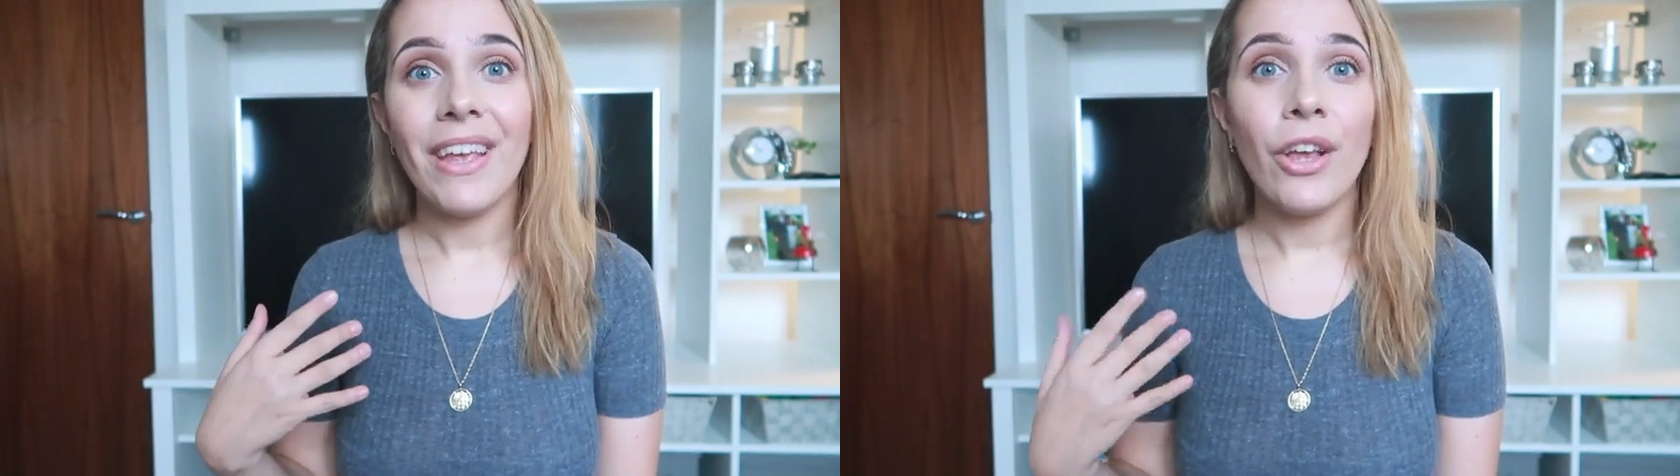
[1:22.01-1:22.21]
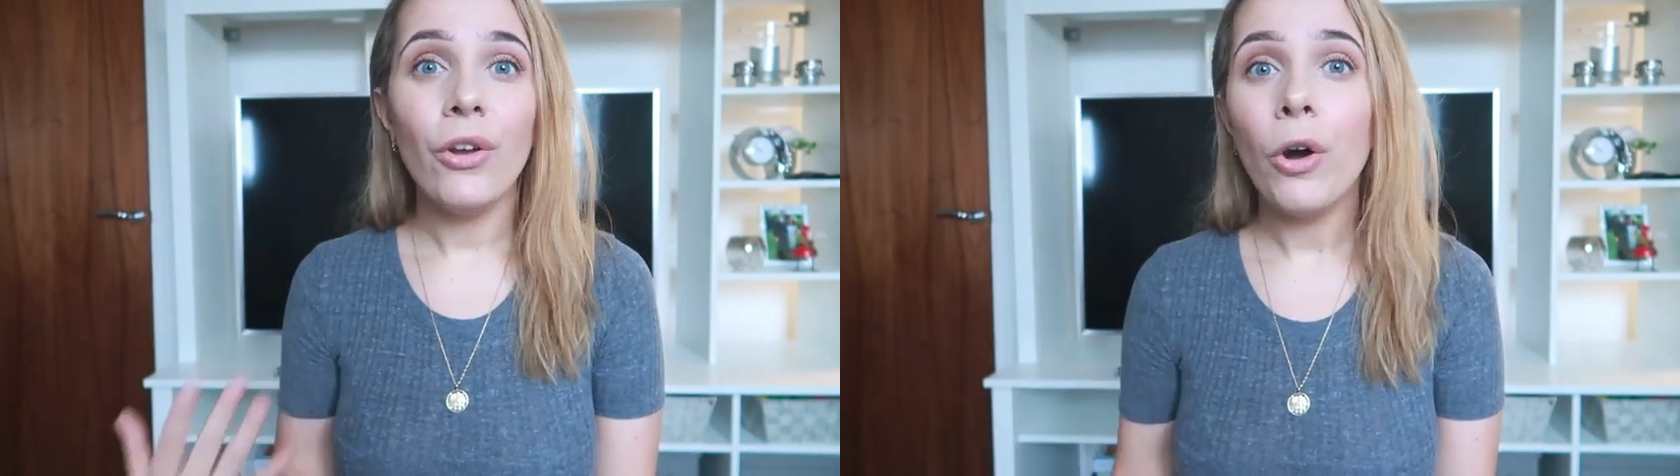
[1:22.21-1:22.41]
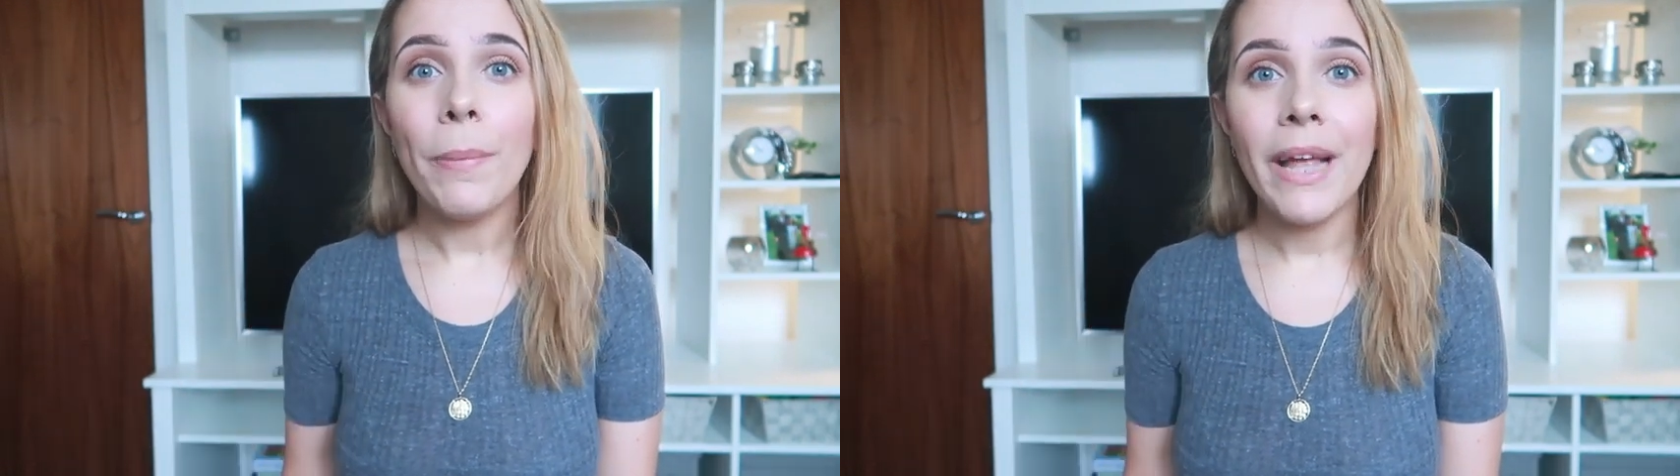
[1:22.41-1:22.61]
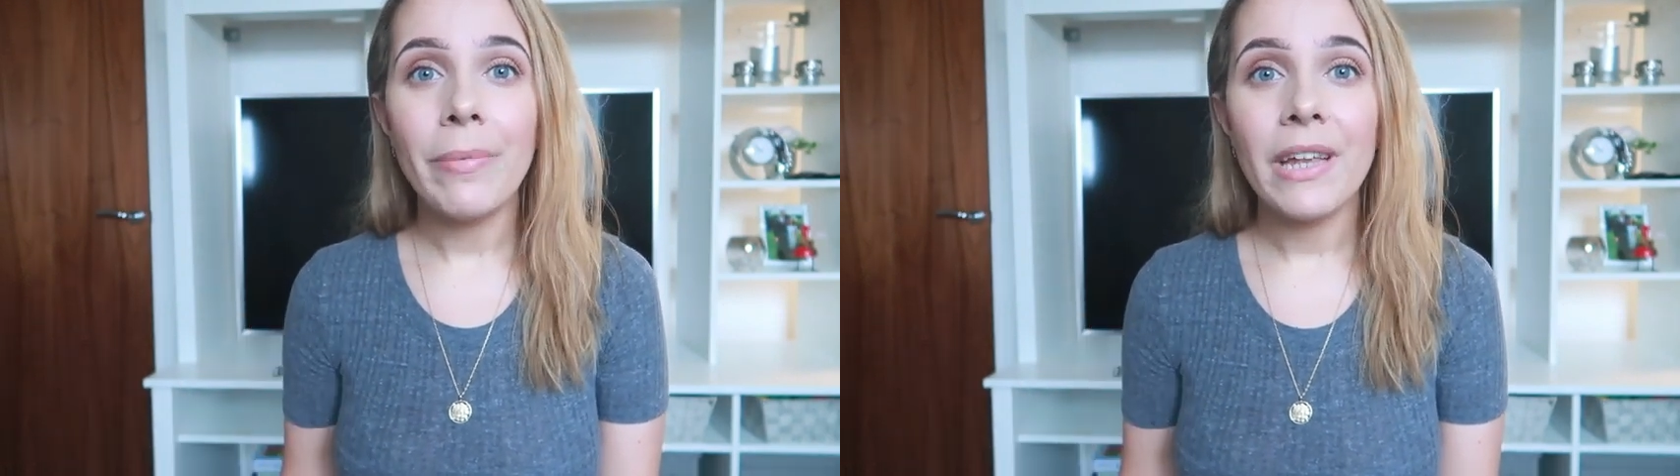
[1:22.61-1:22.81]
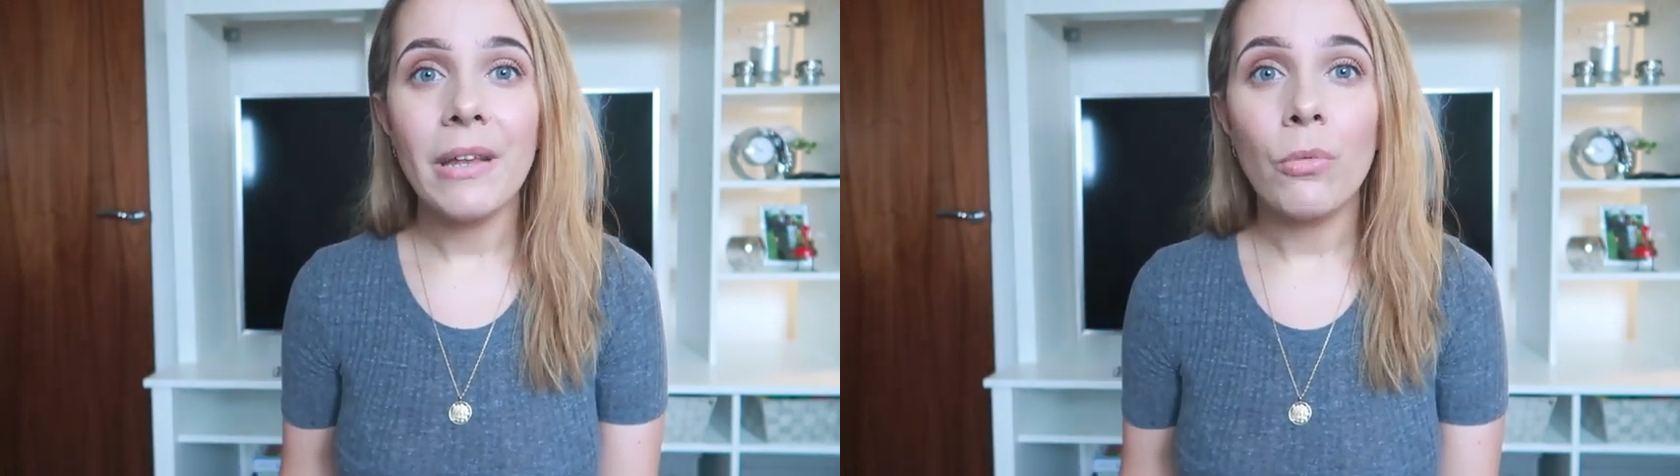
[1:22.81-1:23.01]
you're not a
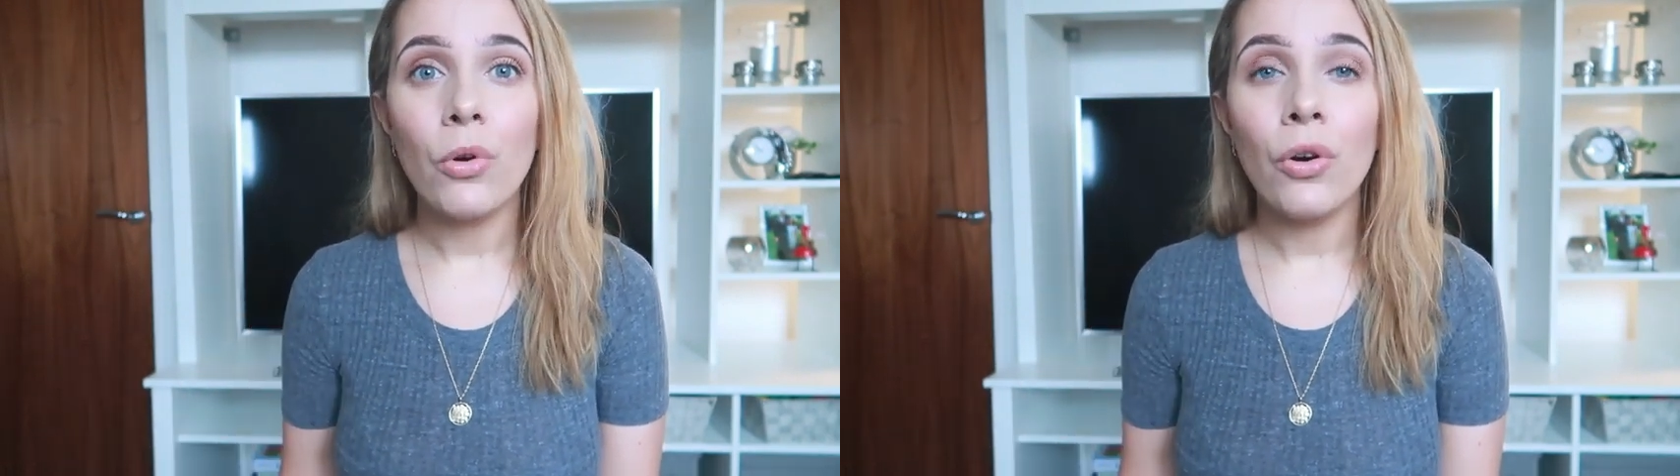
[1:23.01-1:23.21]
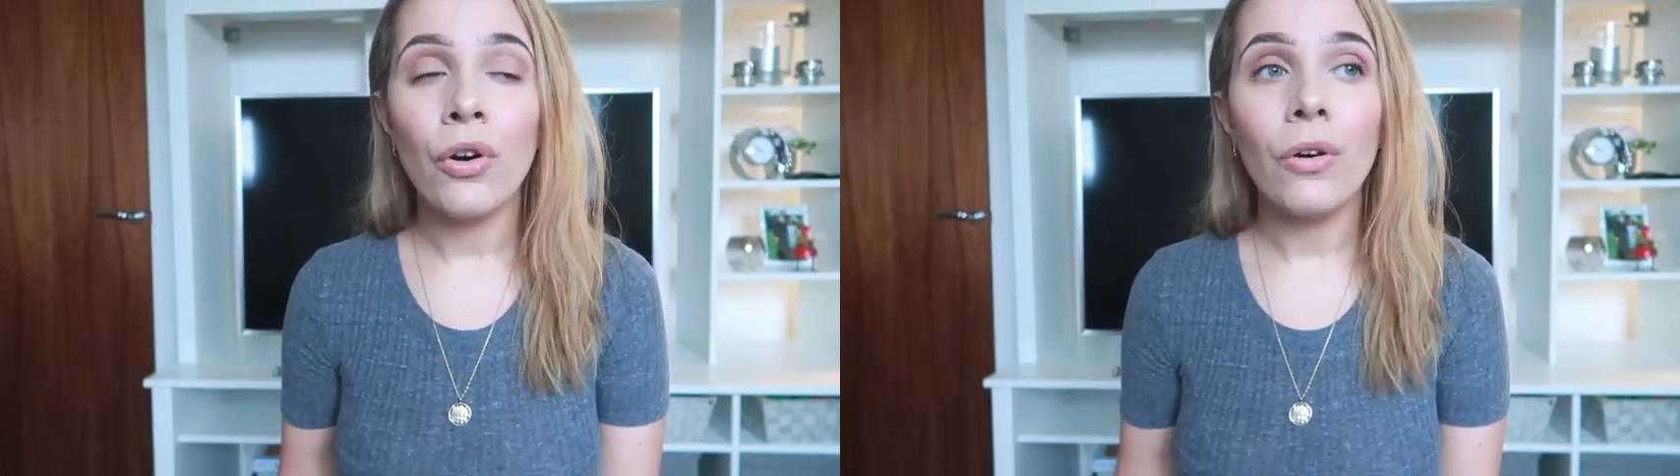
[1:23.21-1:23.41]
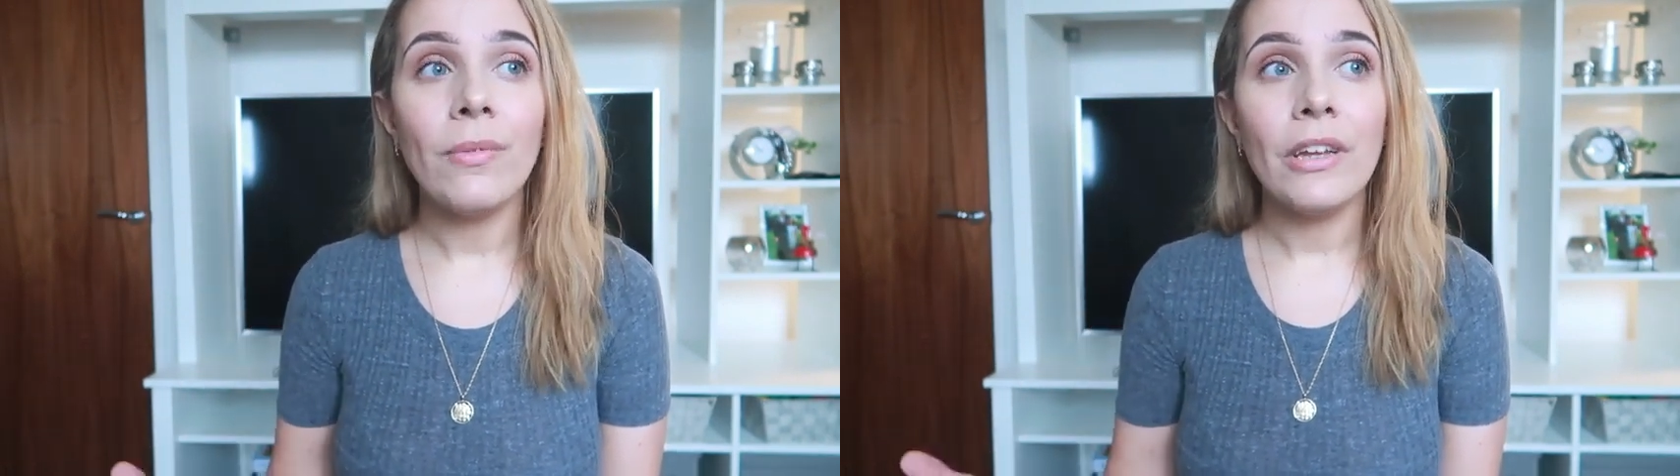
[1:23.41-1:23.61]
baby anymore.